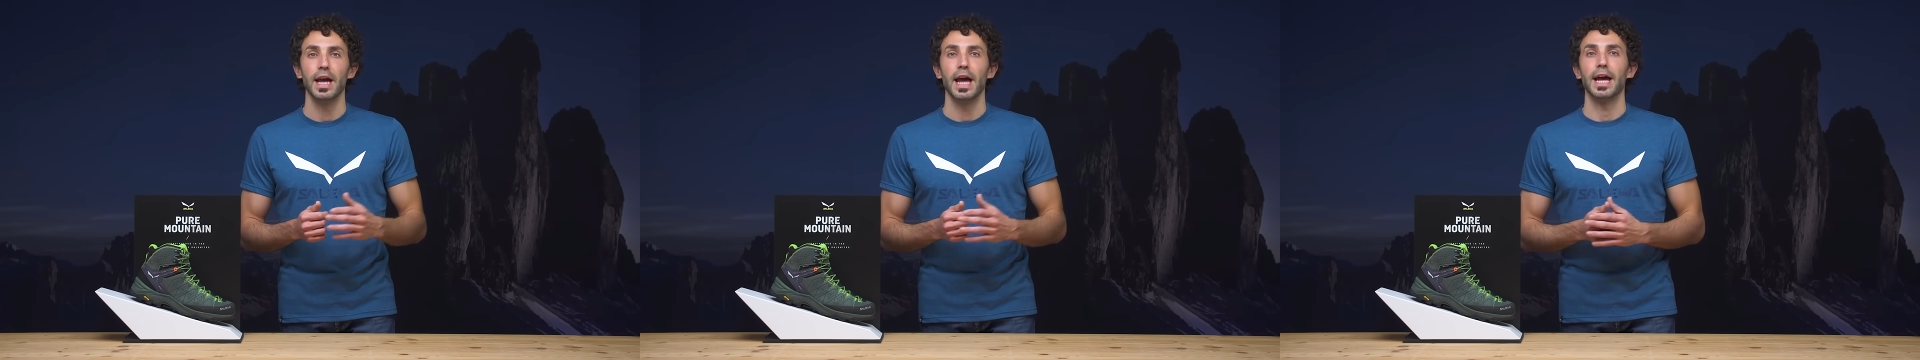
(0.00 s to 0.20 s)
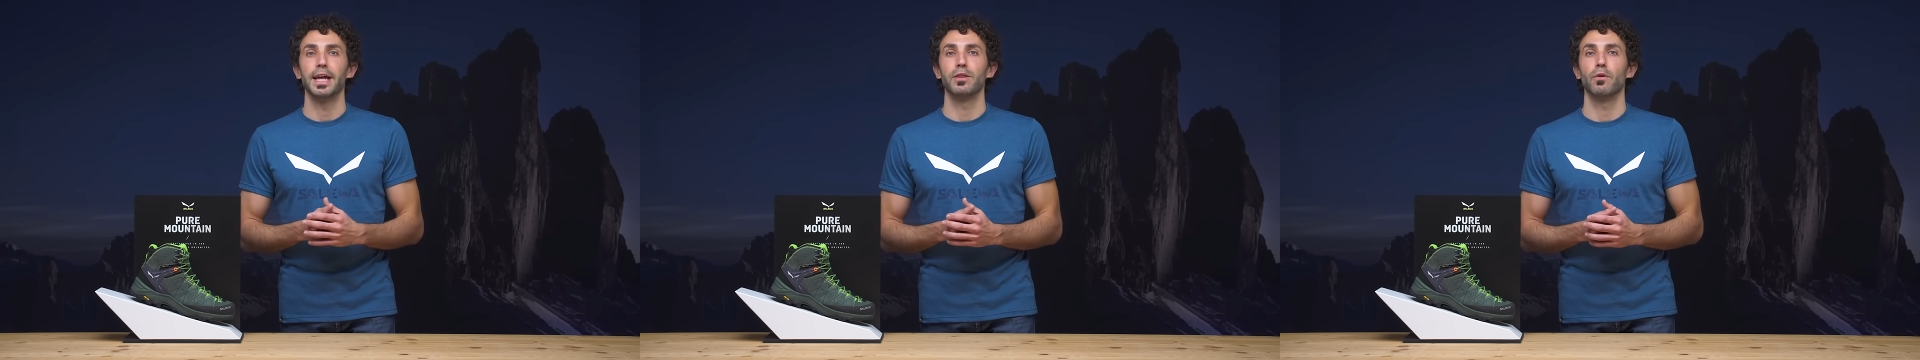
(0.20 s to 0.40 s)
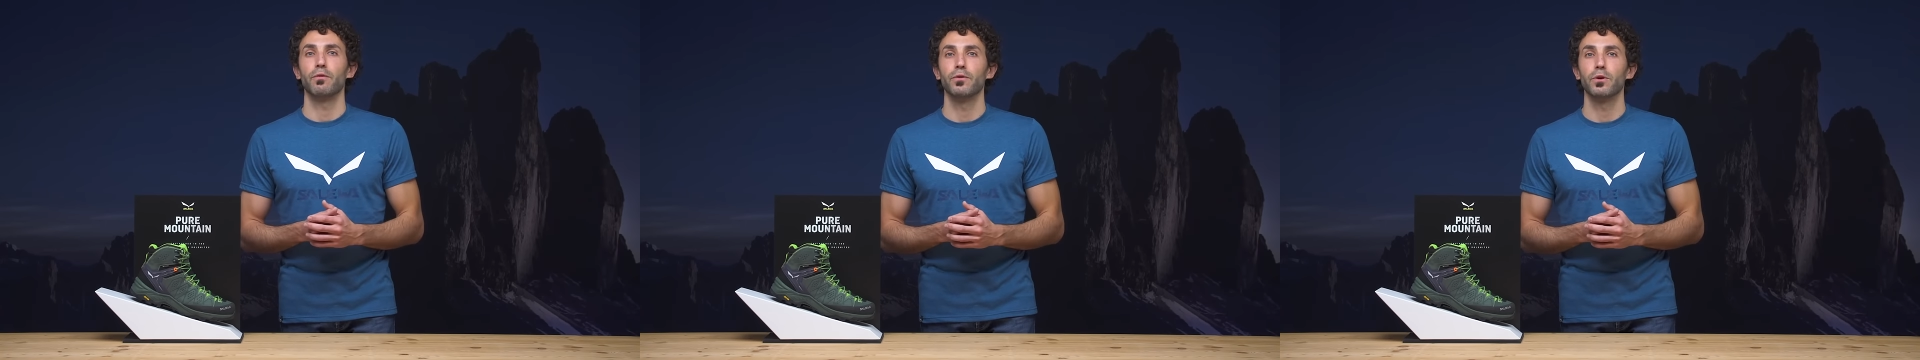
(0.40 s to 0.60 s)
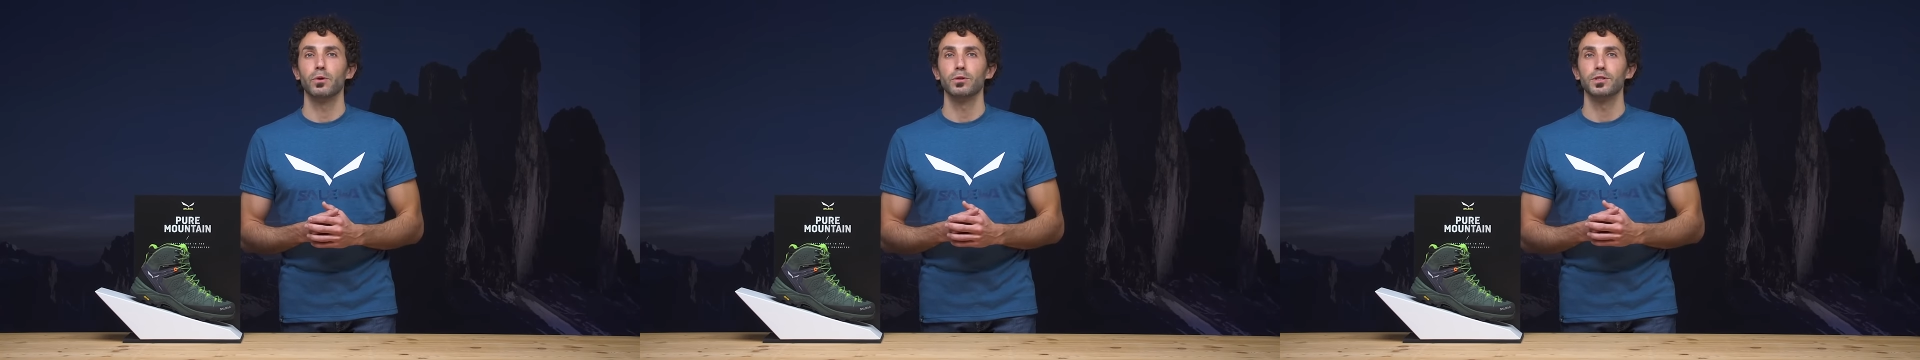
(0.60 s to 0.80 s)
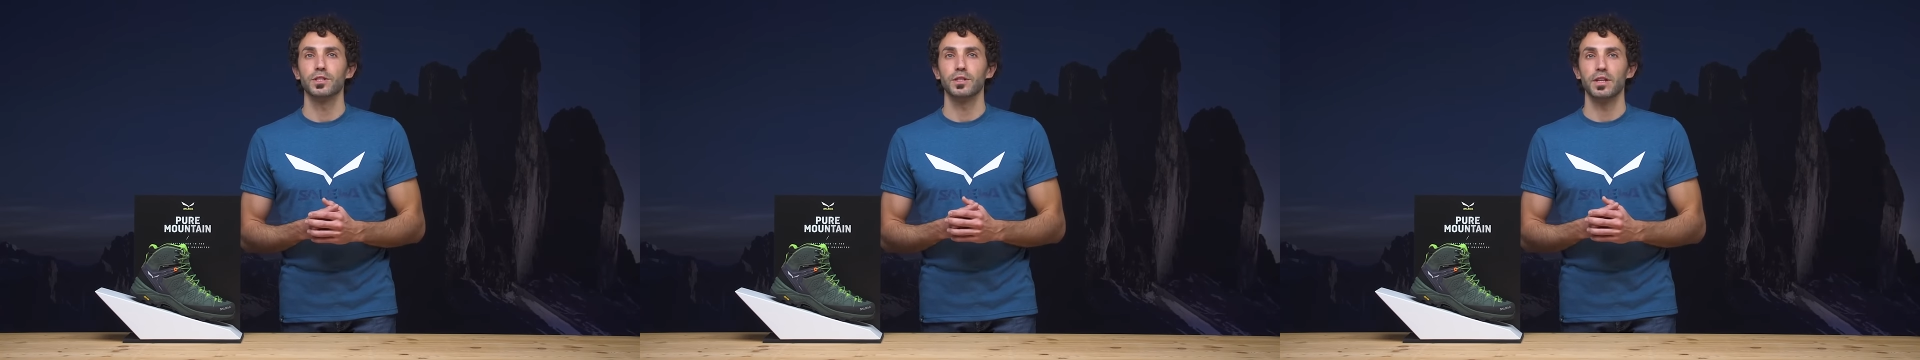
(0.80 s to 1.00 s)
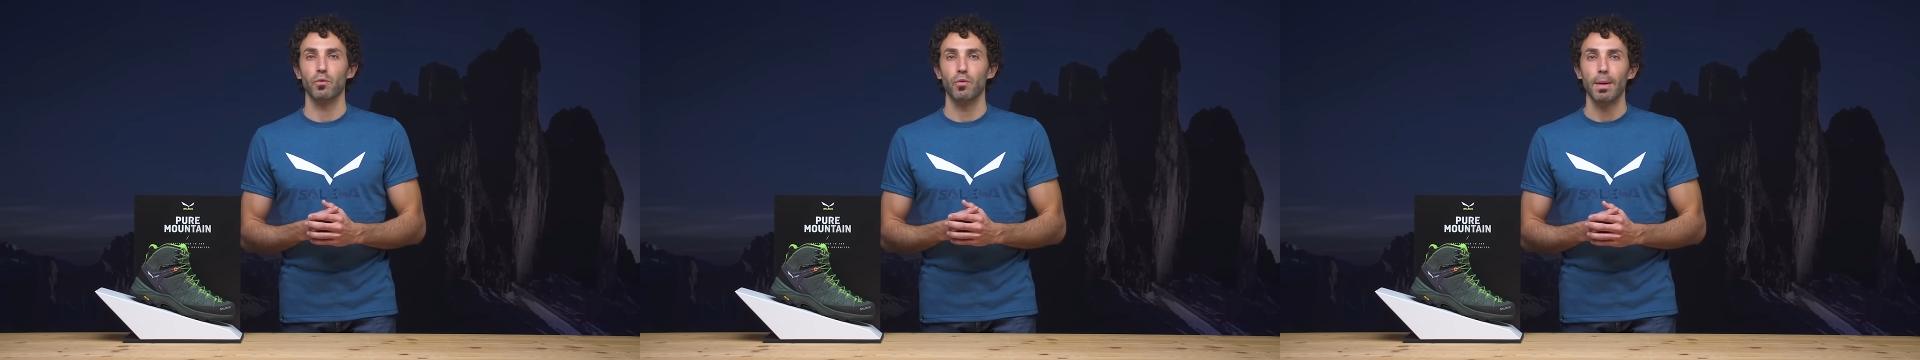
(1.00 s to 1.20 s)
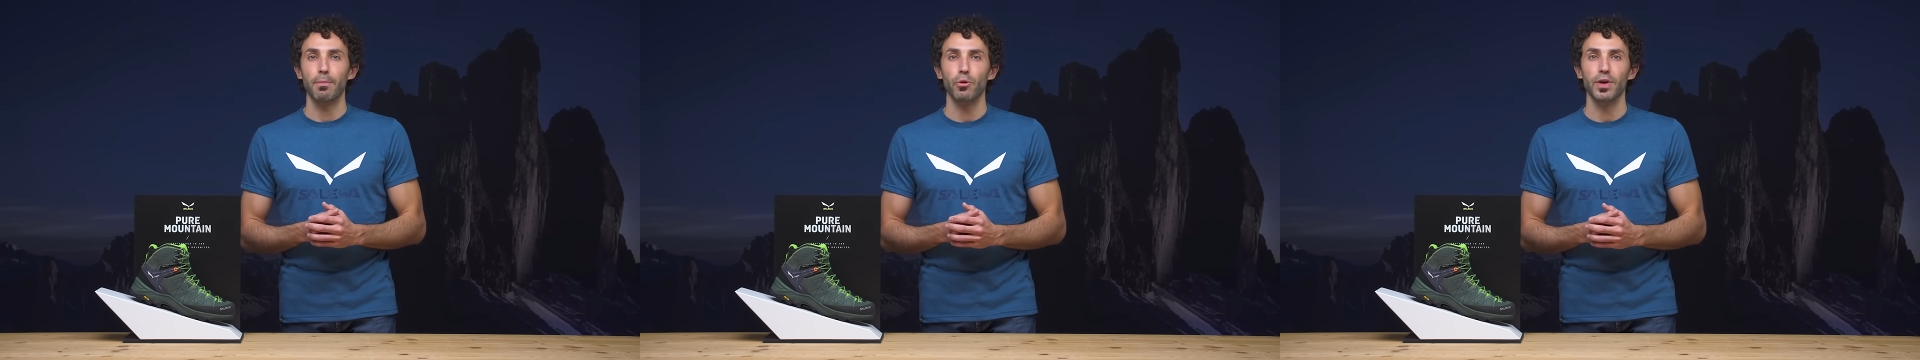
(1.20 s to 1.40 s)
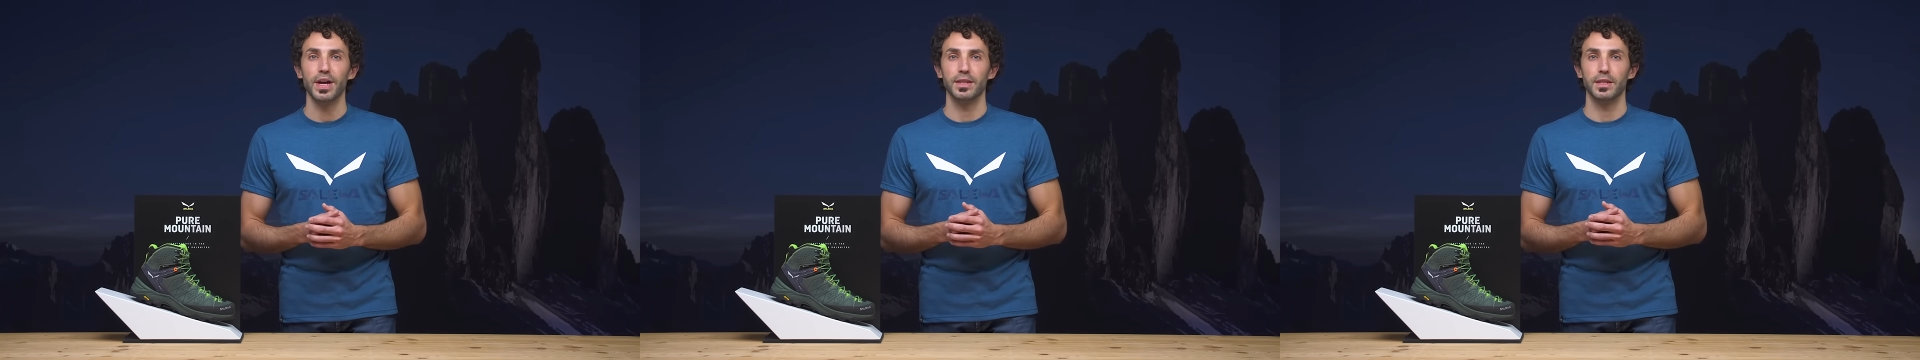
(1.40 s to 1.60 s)
and of course the
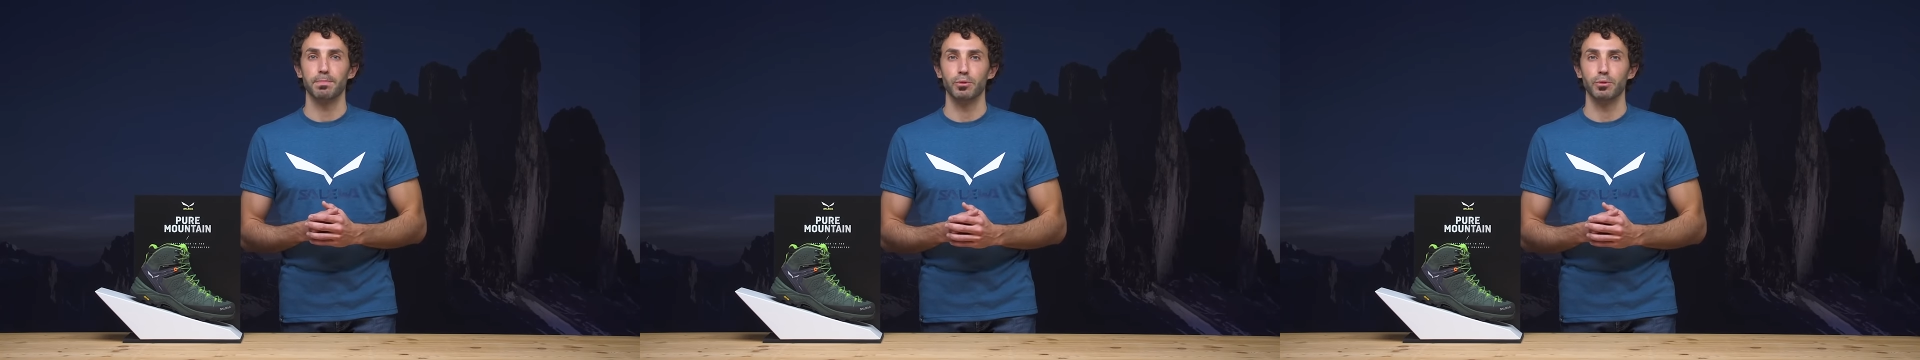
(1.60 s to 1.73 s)
rubber end